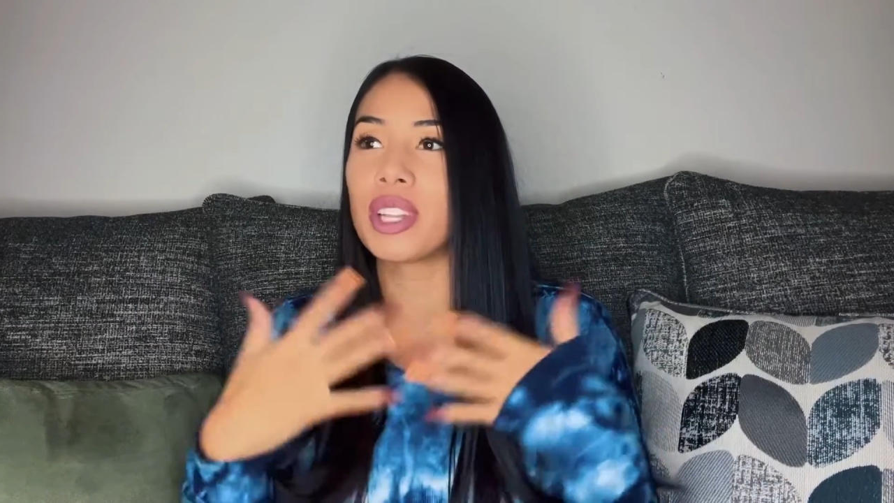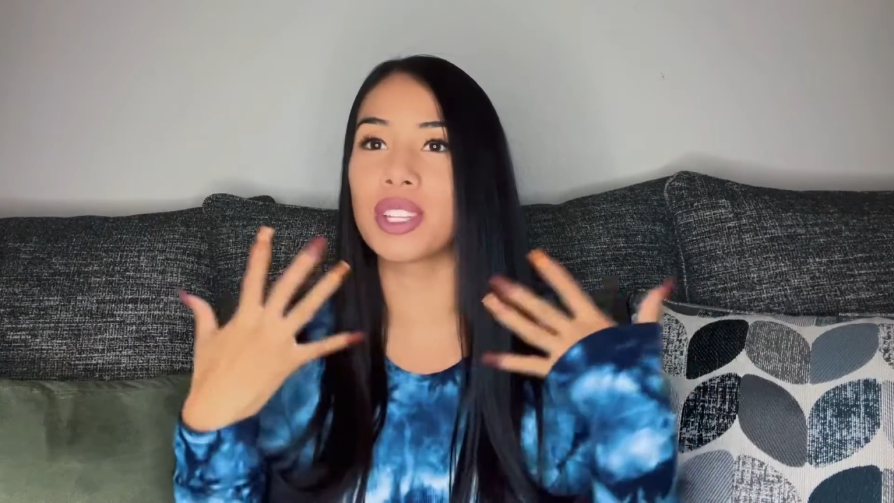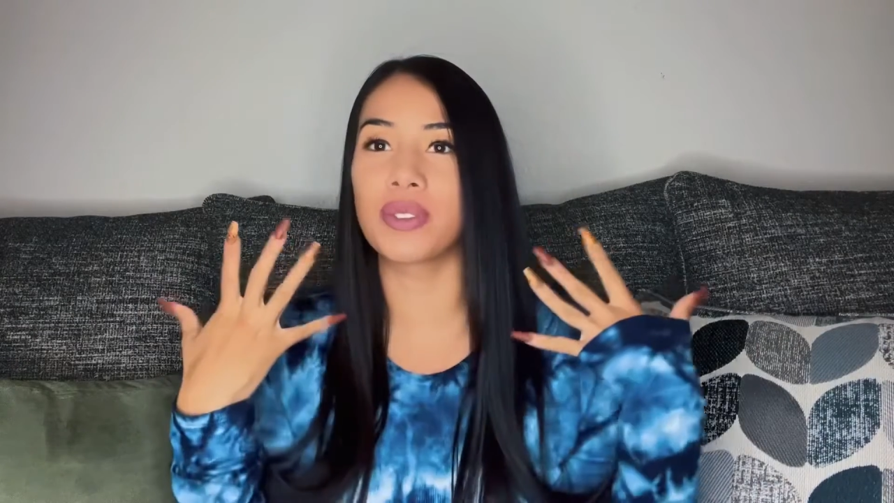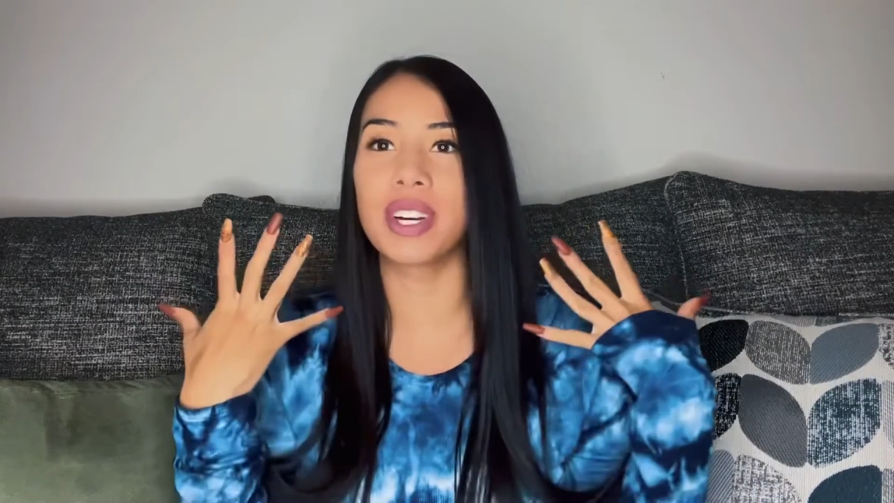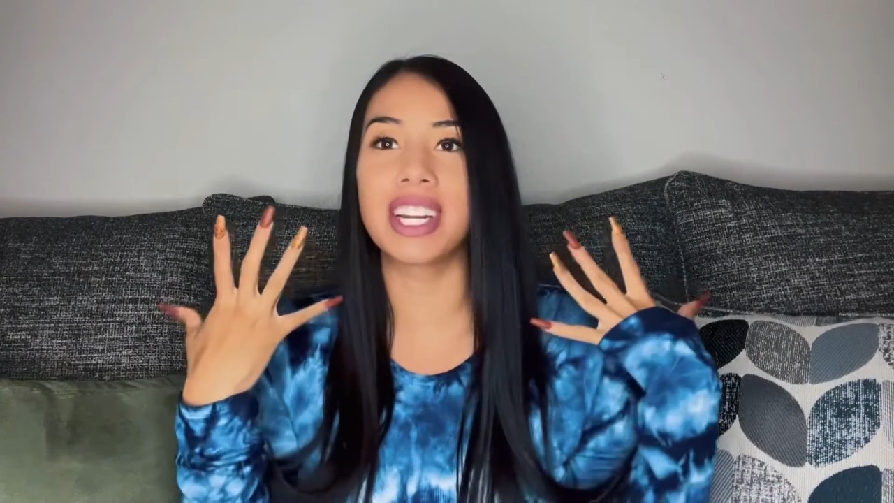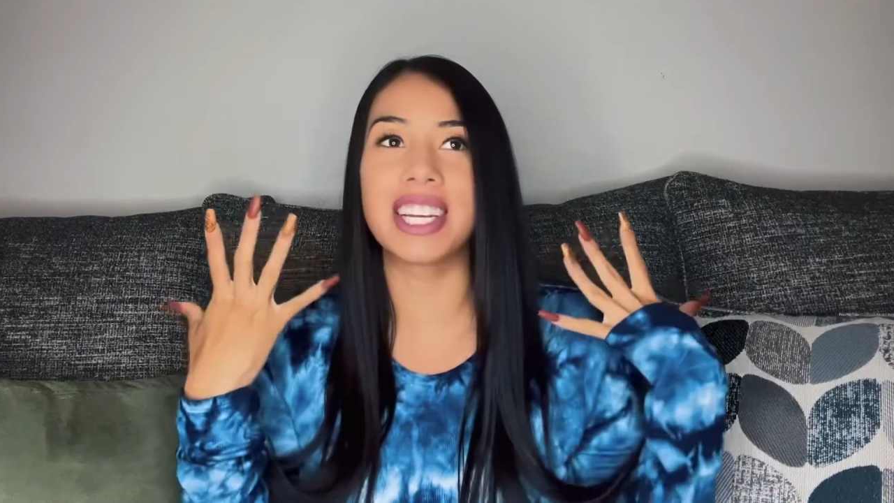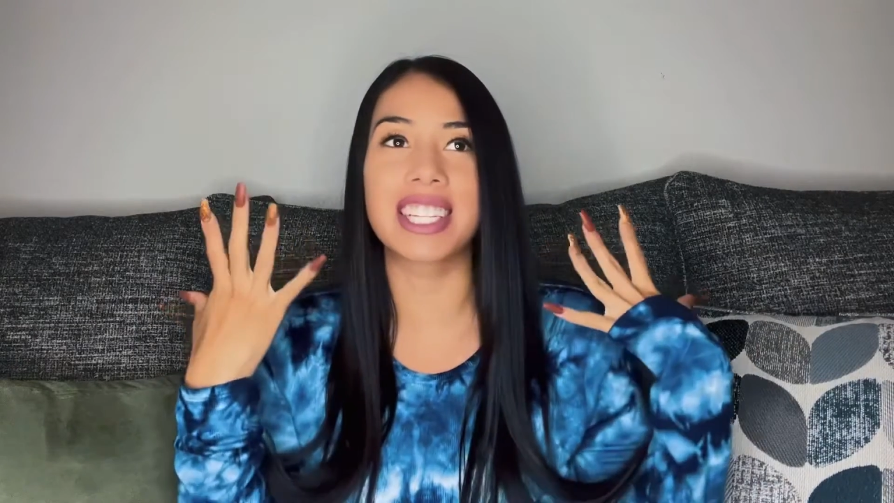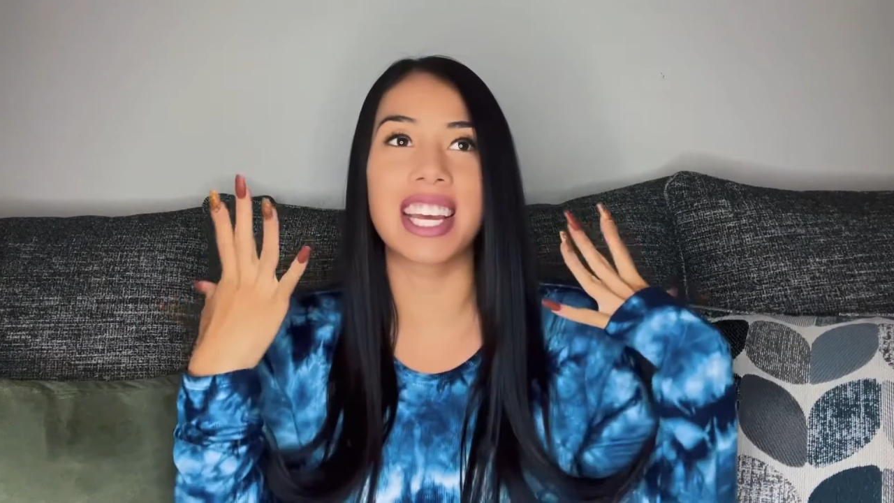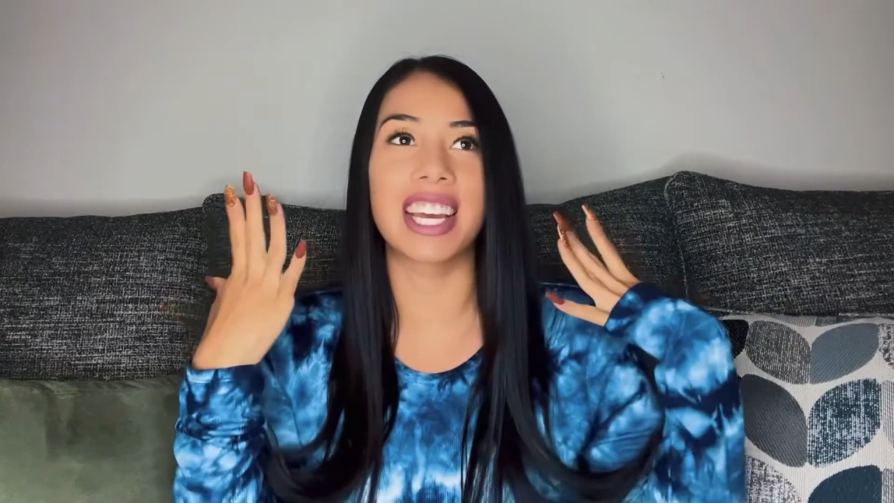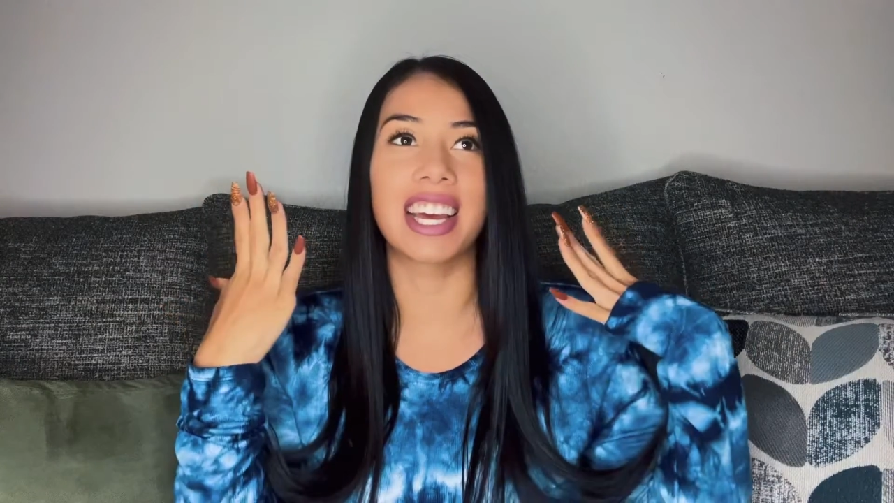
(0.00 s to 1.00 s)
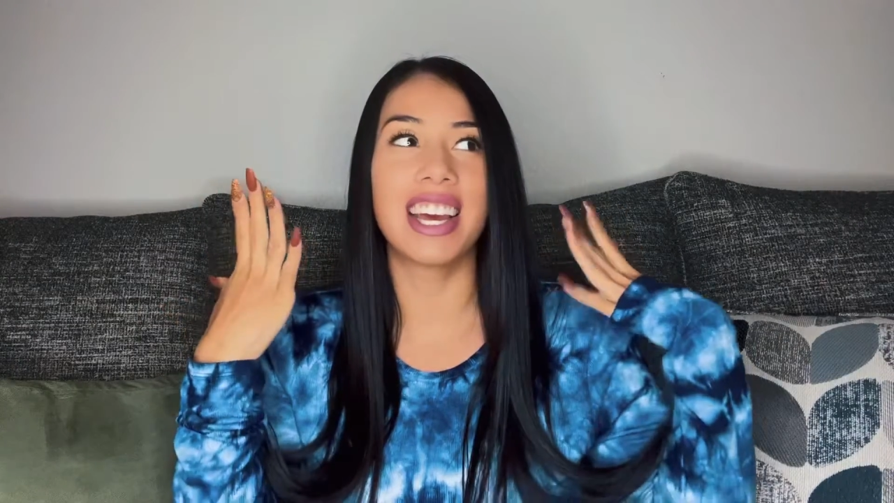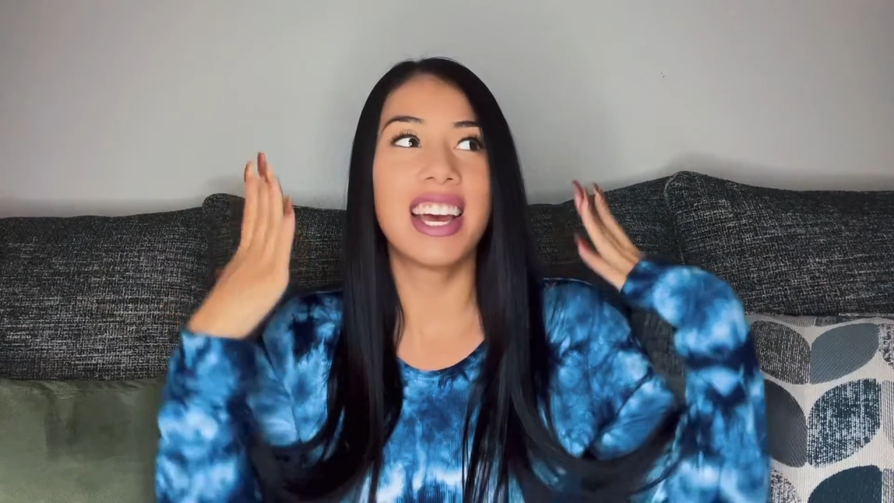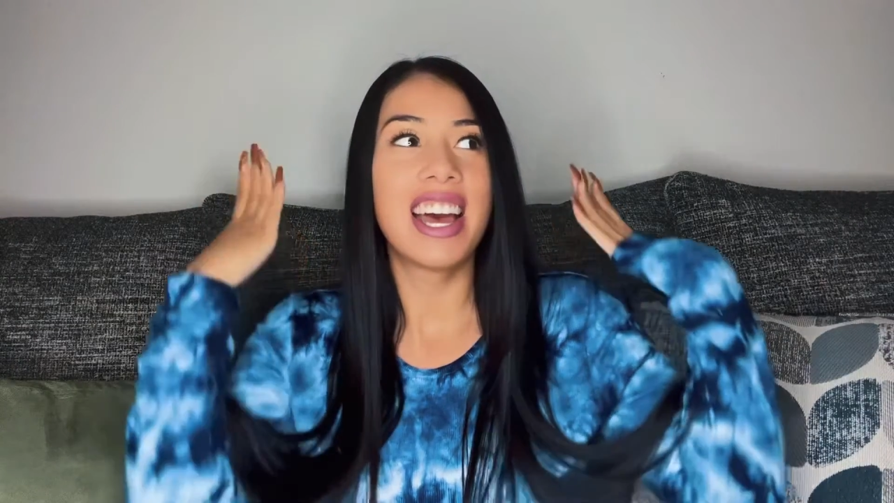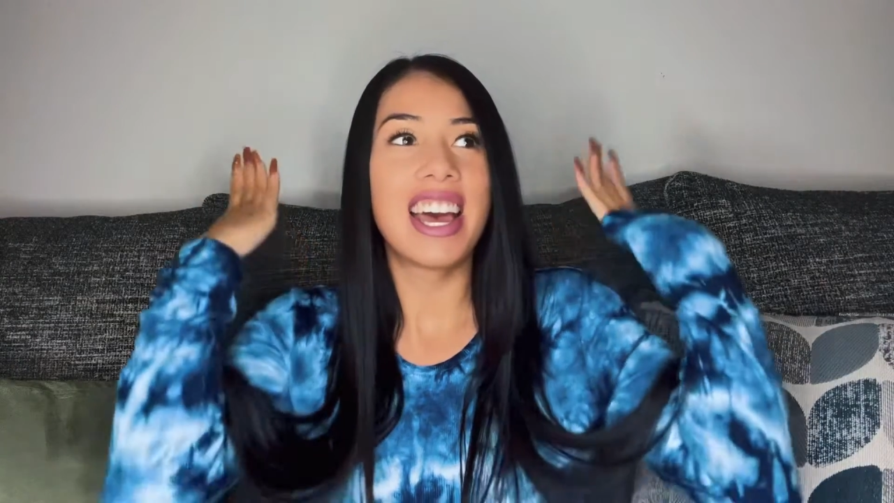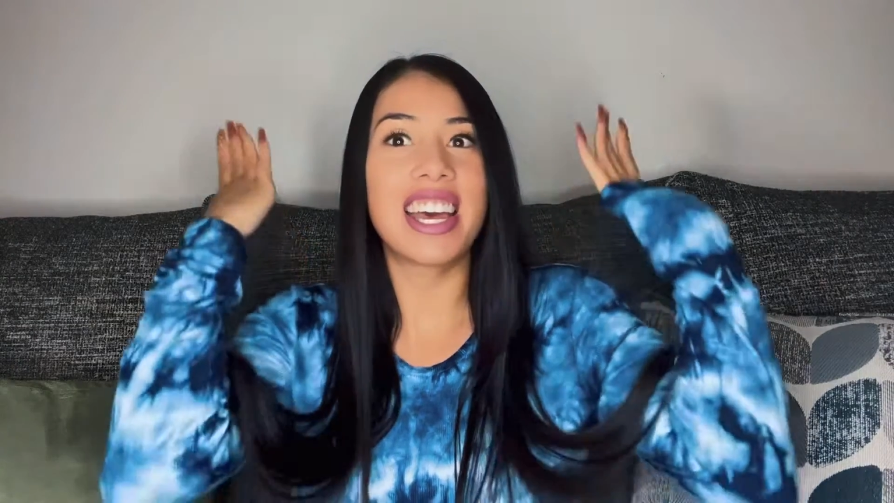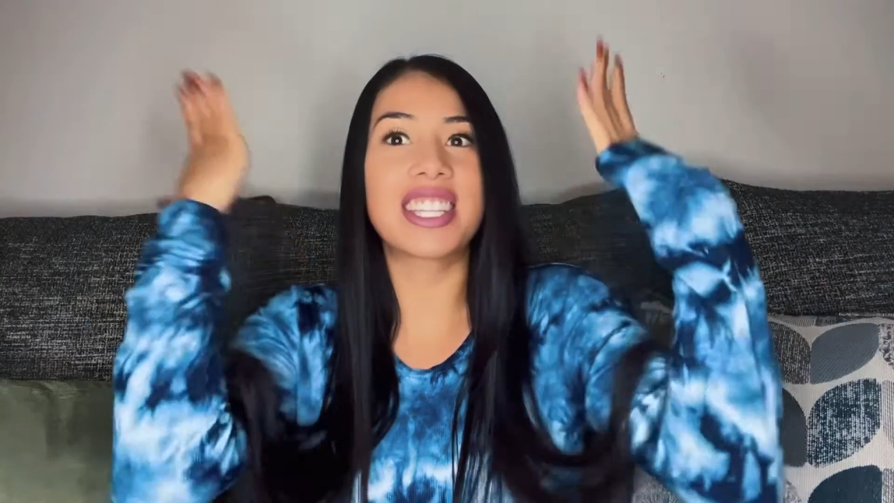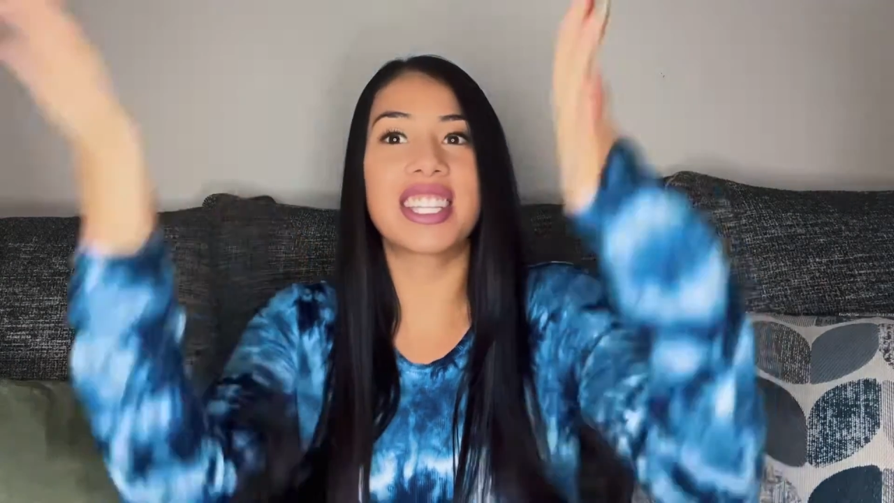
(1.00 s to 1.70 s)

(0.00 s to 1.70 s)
This one is like, it's